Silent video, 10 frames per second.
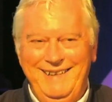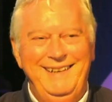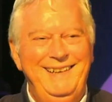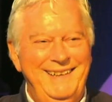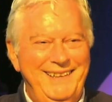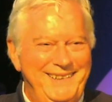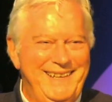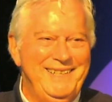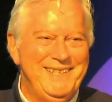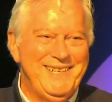yeah,
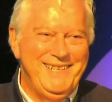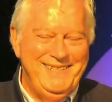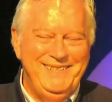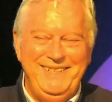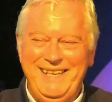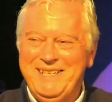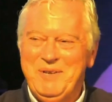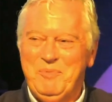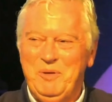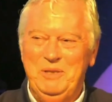okay, so yeah,
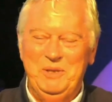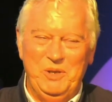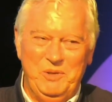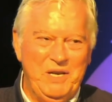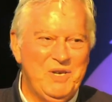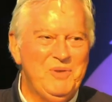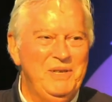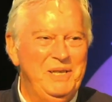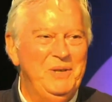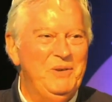that's probably not the best
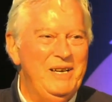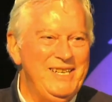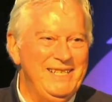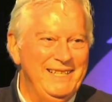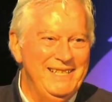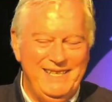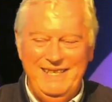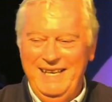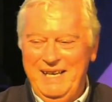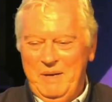way to go racing, is it?
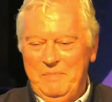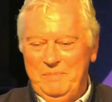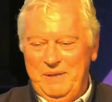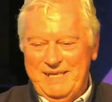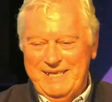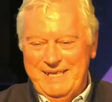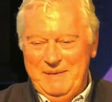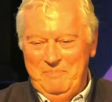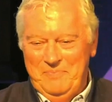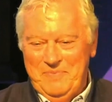But
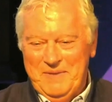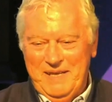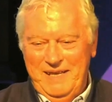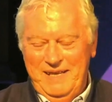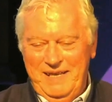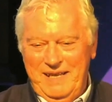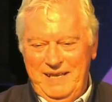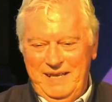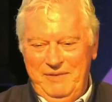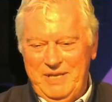um,
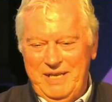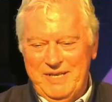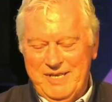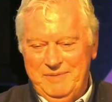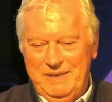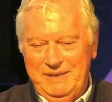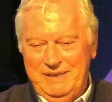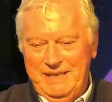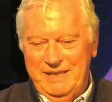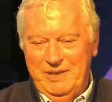if you take somewhere
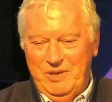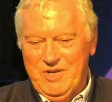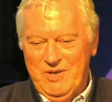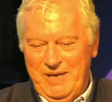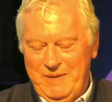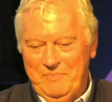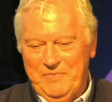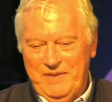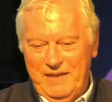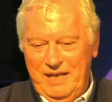like Austria
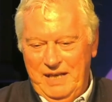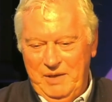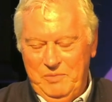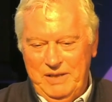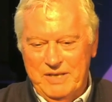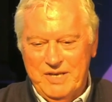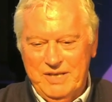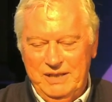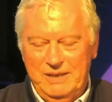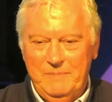uh, with this
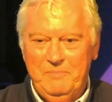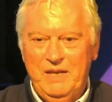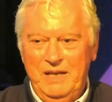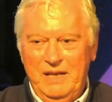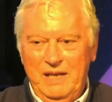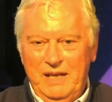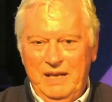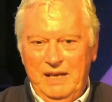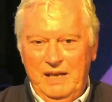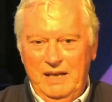car,
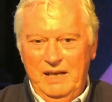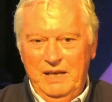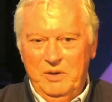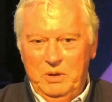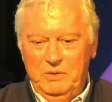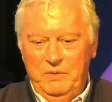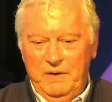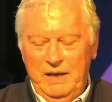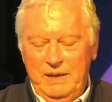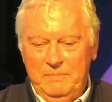uh, in
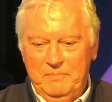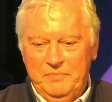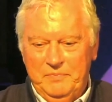qualifying,